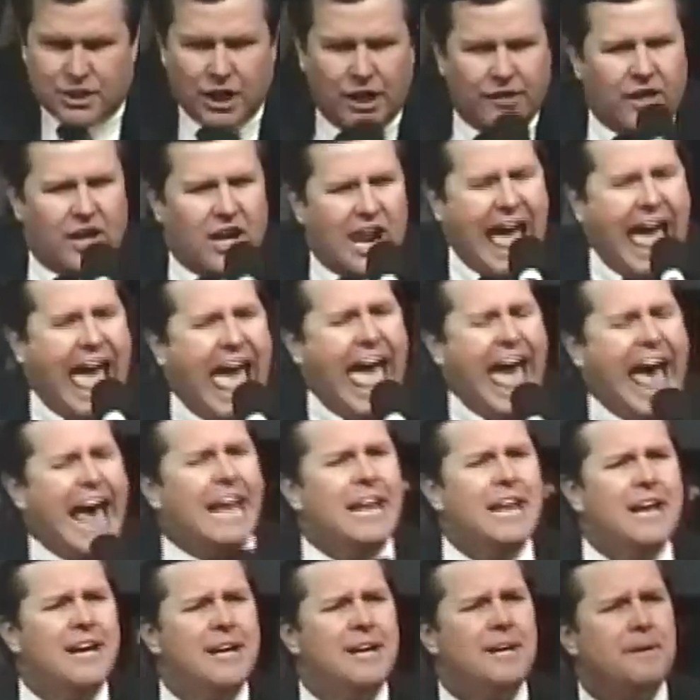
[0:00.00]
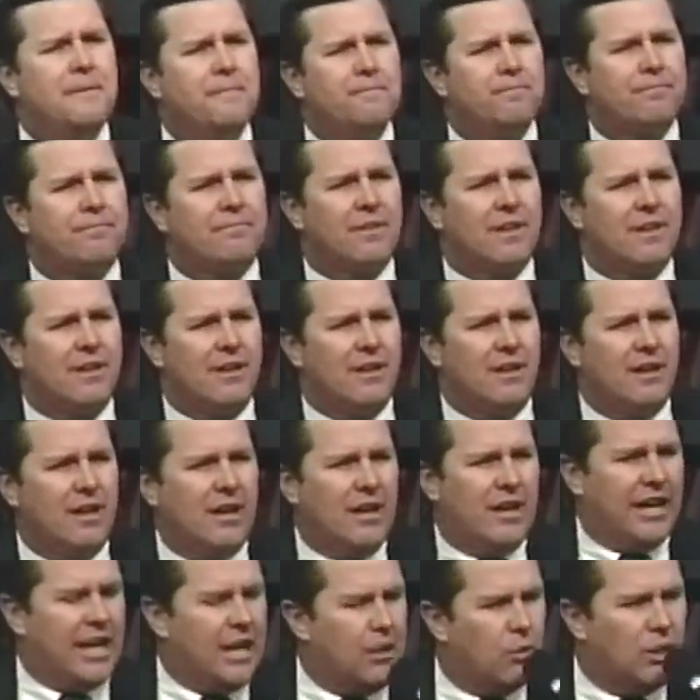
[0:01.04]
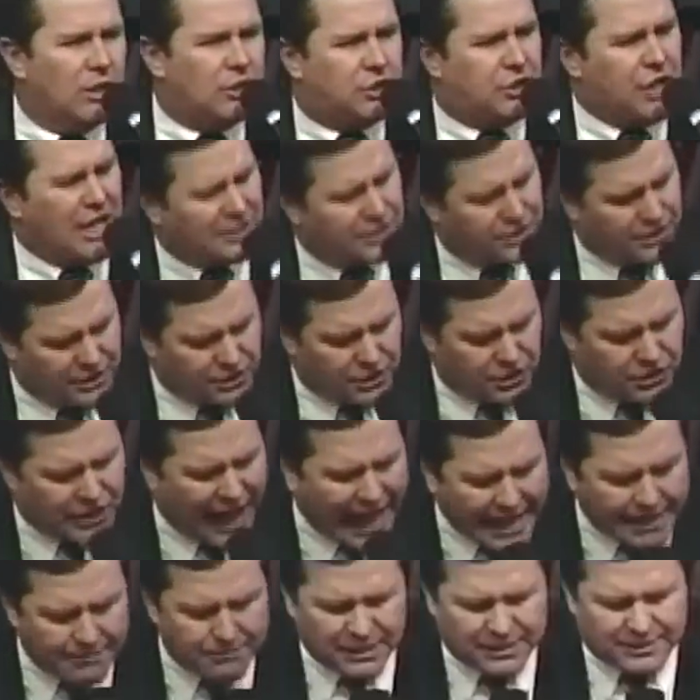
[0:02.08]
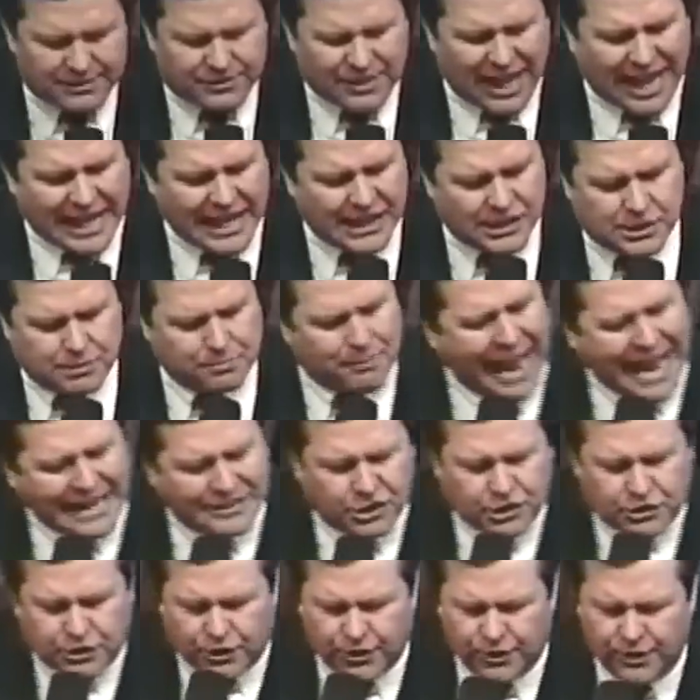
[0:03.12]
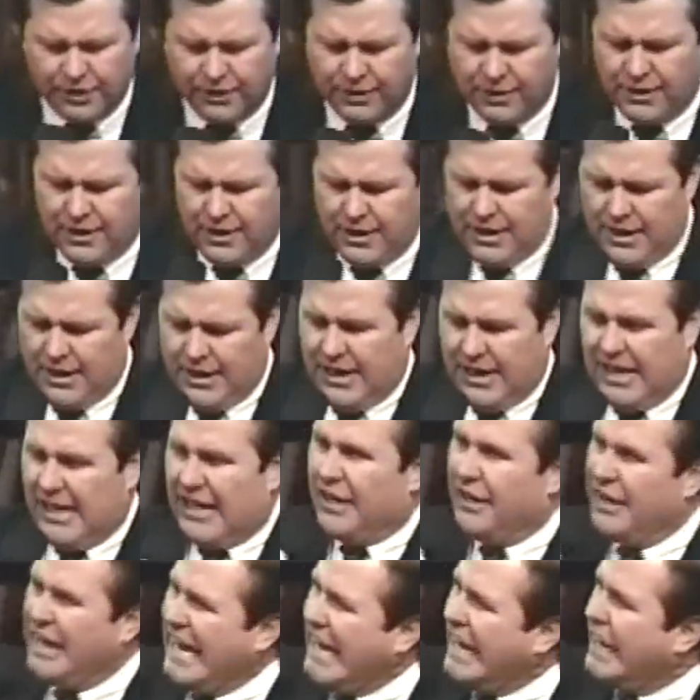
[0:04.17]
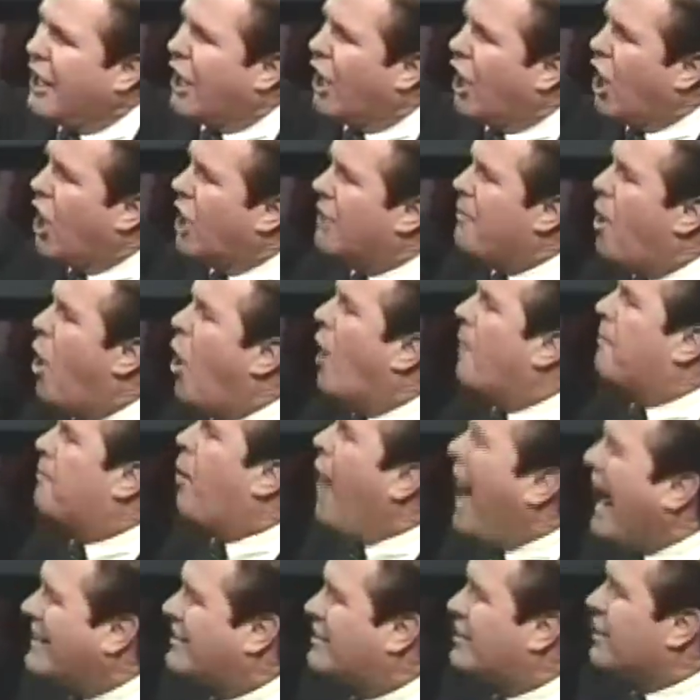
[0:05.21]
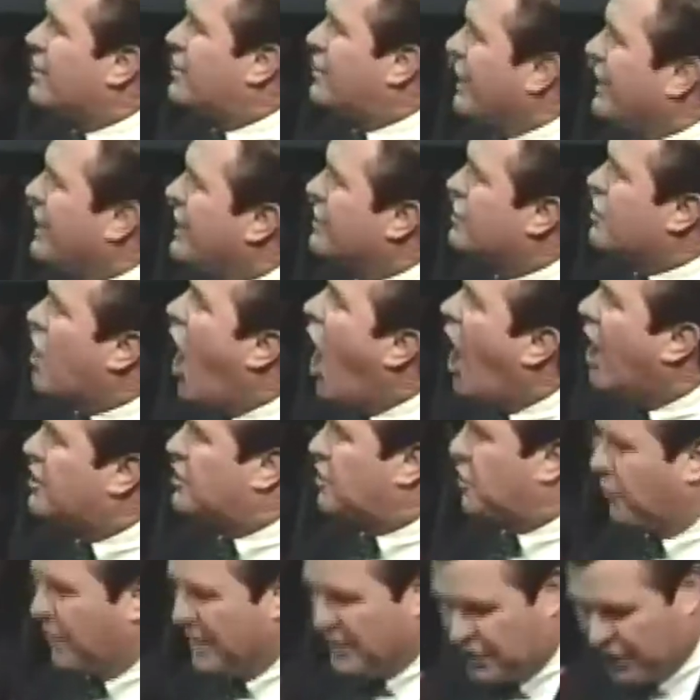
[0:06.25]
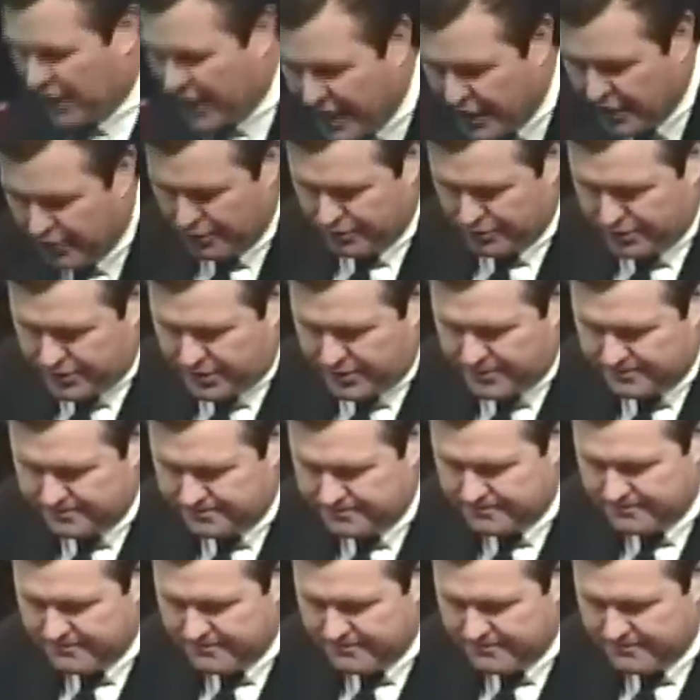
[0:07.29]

To the lad, it was just a statement that his master needed a little more practice in his archery skills.